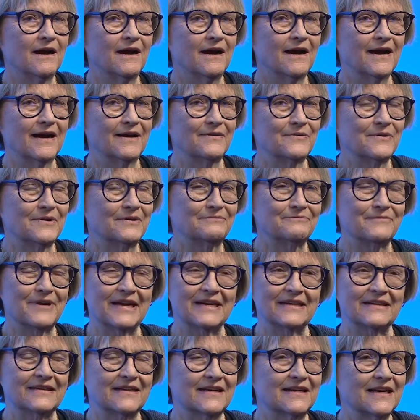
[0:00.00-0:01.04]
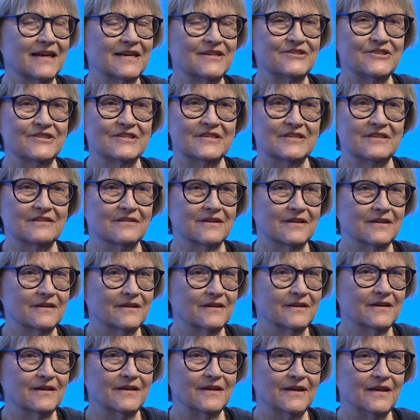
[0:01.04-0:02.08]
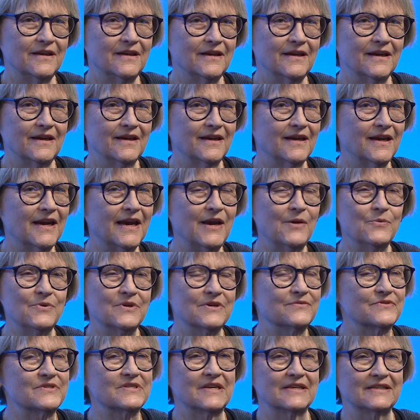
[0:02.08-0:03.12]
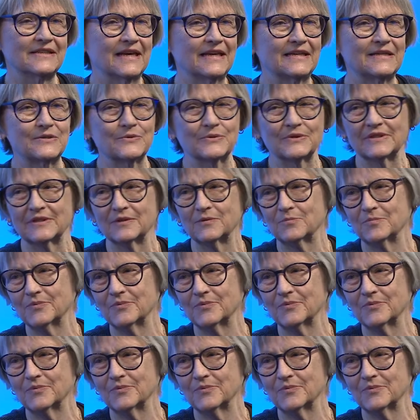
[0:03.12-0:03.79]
I read it and I just thought, he wouldn't have said that to a little